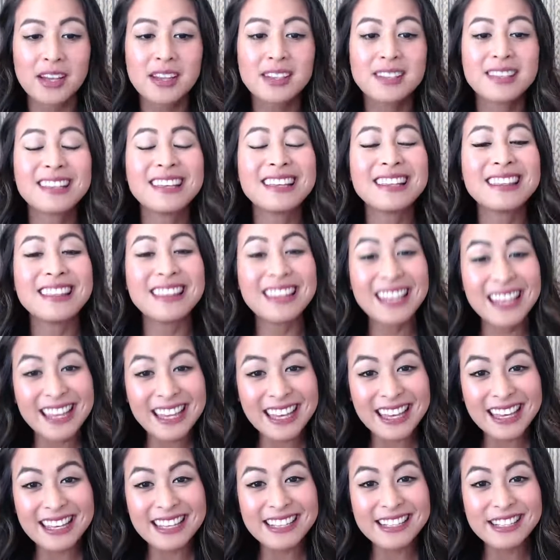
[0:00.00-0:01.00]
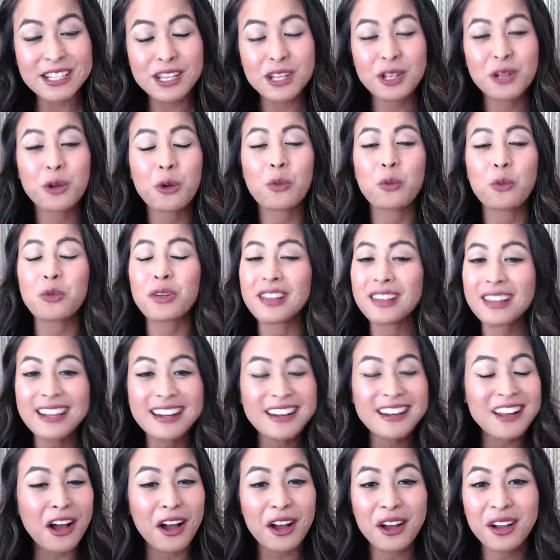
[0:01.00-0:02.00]
The thing is, you're really
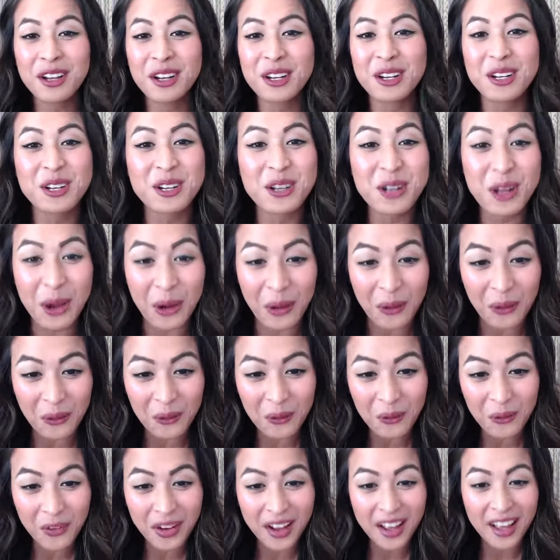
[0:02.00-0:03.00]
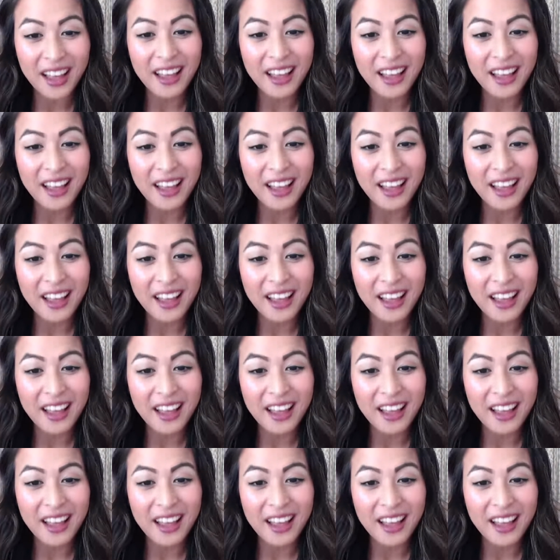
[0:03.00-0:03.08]
not going to know